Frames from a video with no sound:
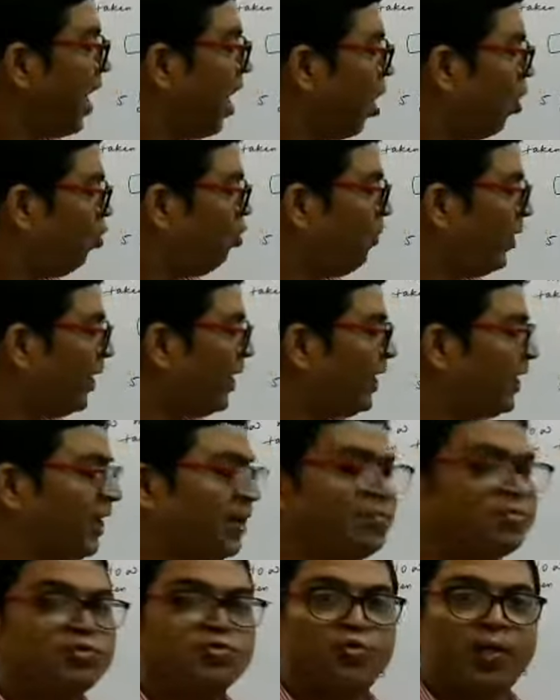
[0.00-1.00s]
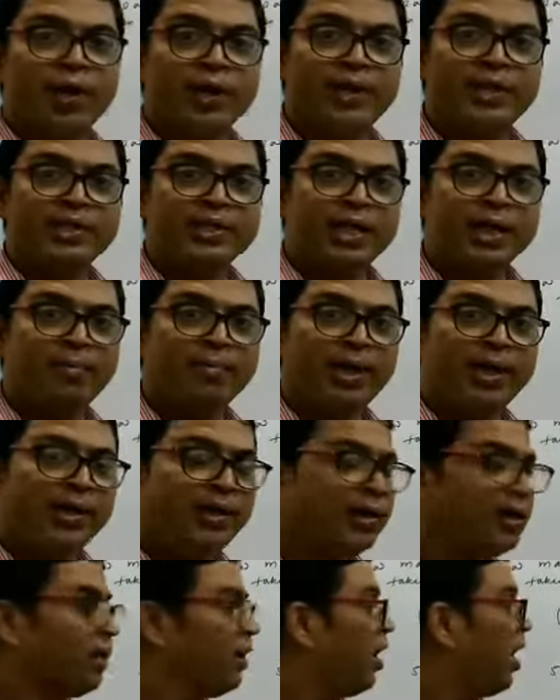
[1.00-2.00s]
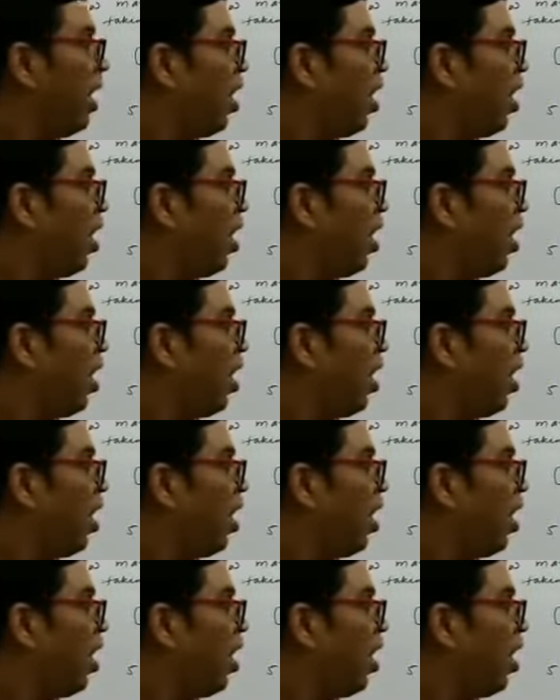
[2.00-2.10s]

How many times 1 is coming,